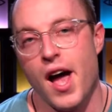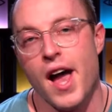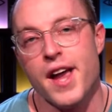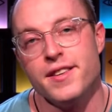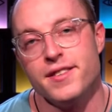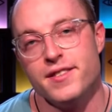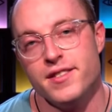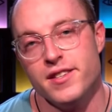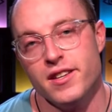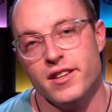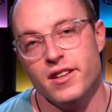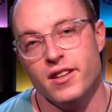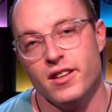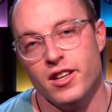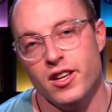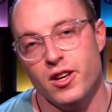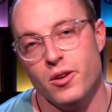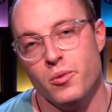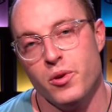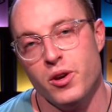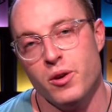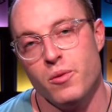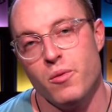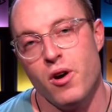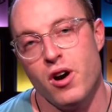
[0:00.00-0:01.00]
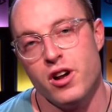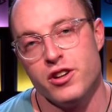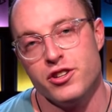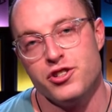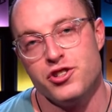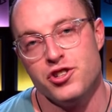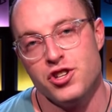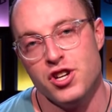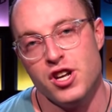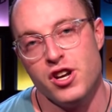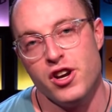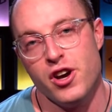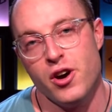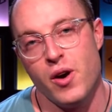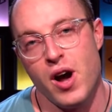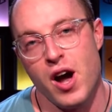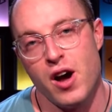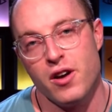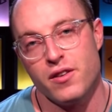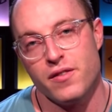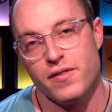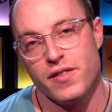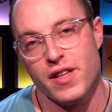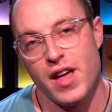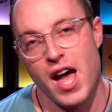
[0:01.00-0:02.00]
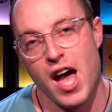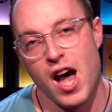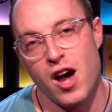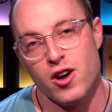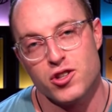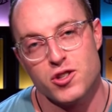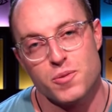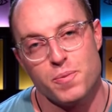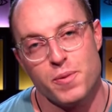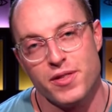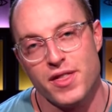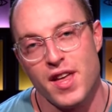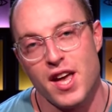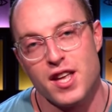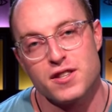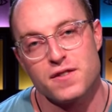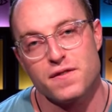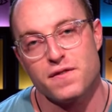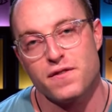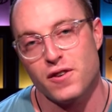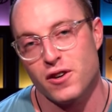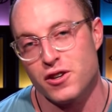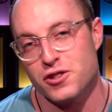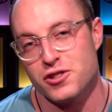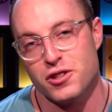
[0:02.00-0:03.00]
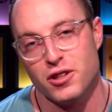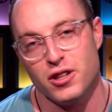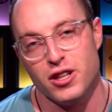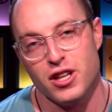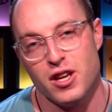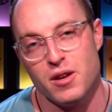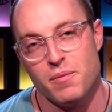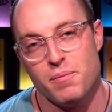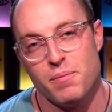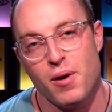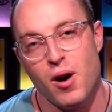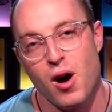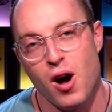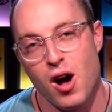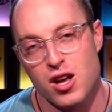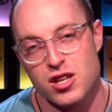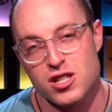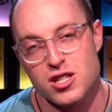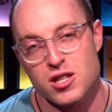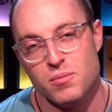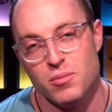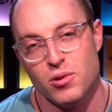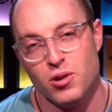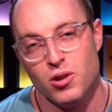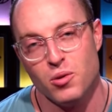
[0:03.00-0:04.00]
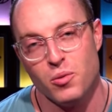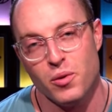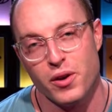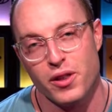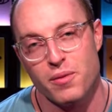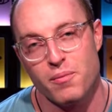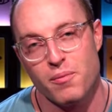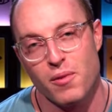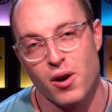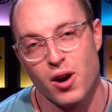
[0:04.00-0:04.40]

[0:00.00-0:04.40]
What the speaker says: Ideally, we want Gino out of the house, but that's virtually impossible with